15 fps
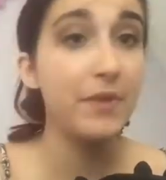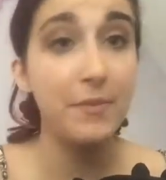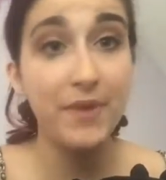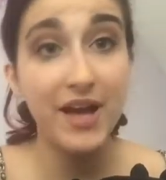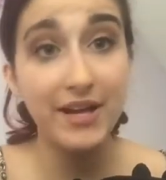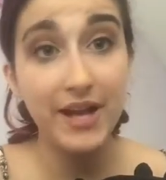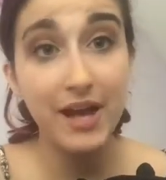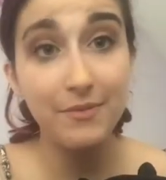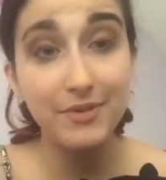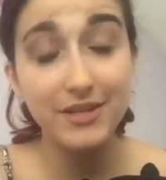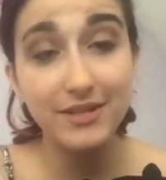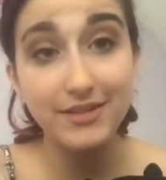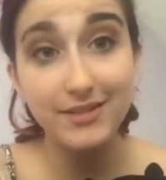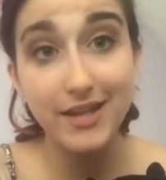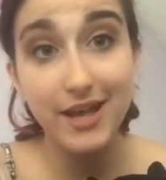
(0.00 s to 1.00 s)
My bad habit
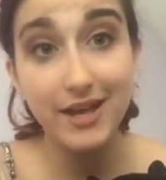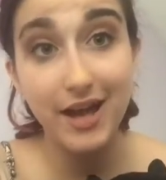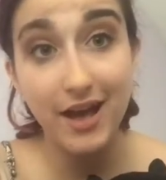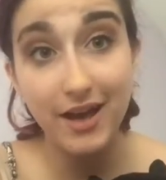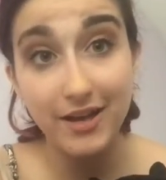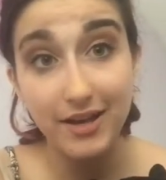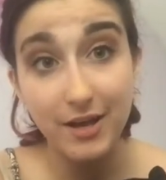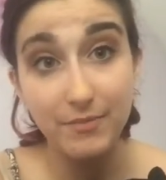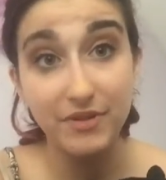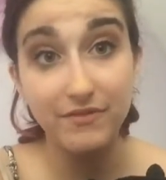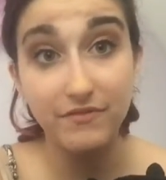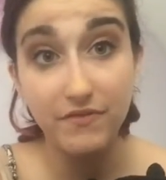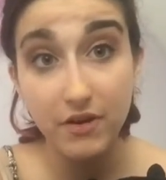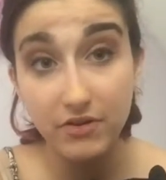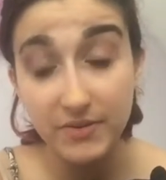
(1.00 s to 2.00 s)
is that I am a
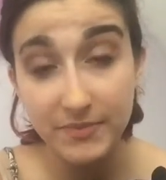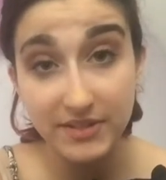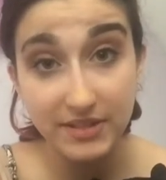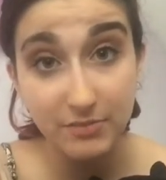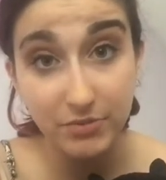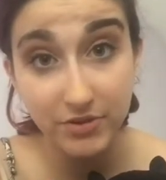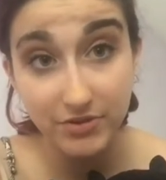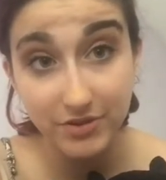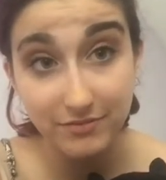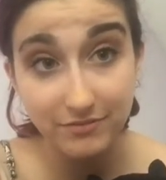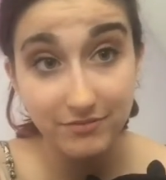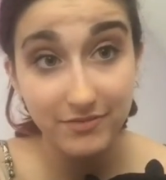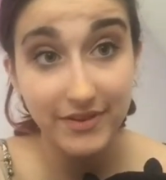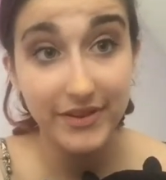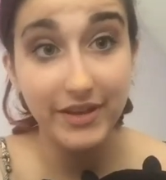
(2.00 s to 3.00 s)
very messy
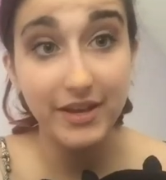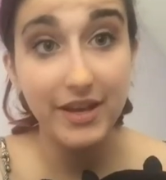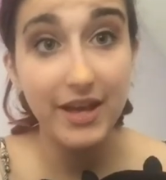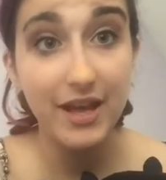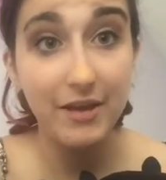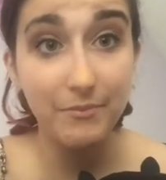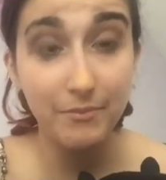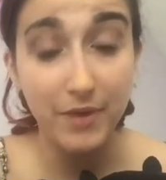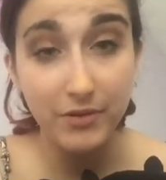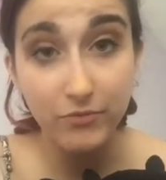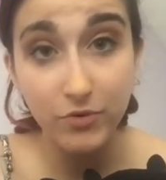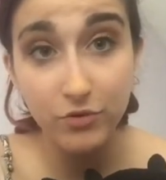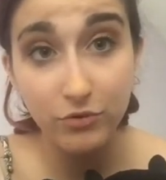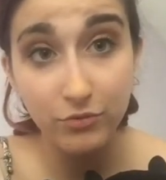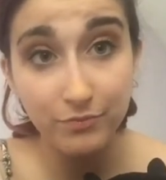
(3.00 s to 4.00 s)
person, and my
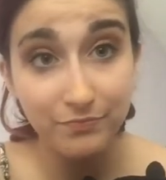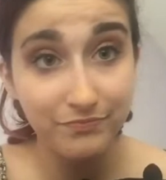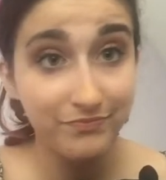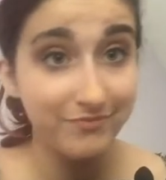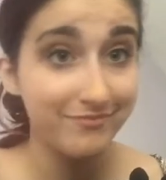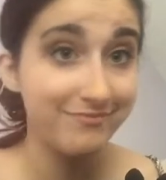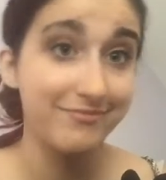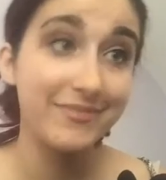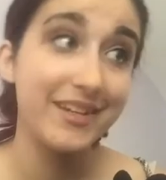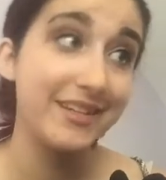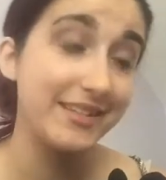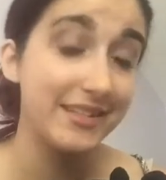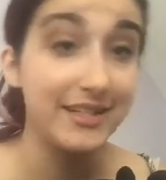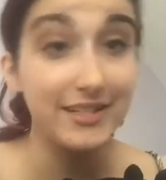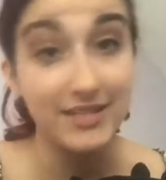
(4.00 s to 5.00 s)
room
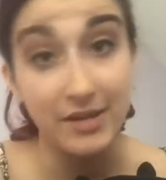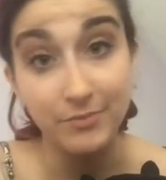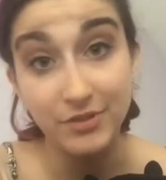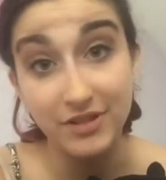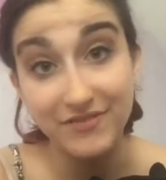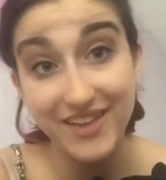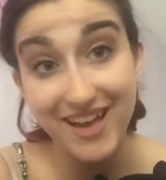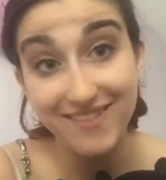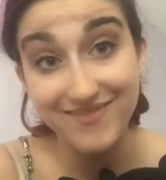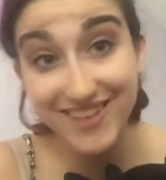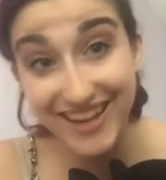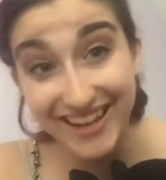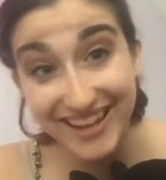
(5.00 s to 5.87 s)
is an example of that.